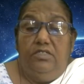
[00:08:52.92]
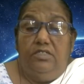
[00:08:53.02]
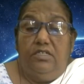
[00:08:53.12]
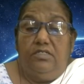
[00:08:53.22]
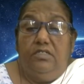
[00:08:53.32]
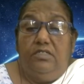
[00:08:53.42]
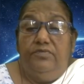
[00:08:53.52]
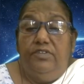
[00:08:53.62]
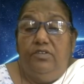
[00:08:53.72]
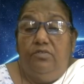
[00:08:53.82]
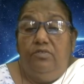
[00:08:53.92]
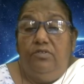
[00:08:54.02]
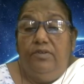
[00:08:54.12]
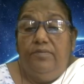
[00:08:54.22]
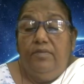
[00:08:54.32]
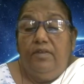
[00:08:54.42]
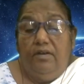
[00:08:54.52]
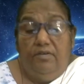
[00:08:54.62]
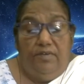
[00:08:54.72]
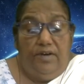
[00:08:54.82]
doesn't even own
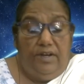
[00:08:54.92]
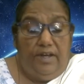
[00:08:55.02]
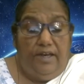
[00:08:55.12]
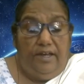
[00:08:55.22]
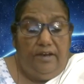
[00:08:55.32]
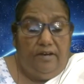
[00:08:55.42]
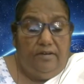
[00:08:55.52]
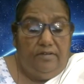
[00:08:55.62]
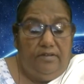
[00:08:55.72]
1 anna,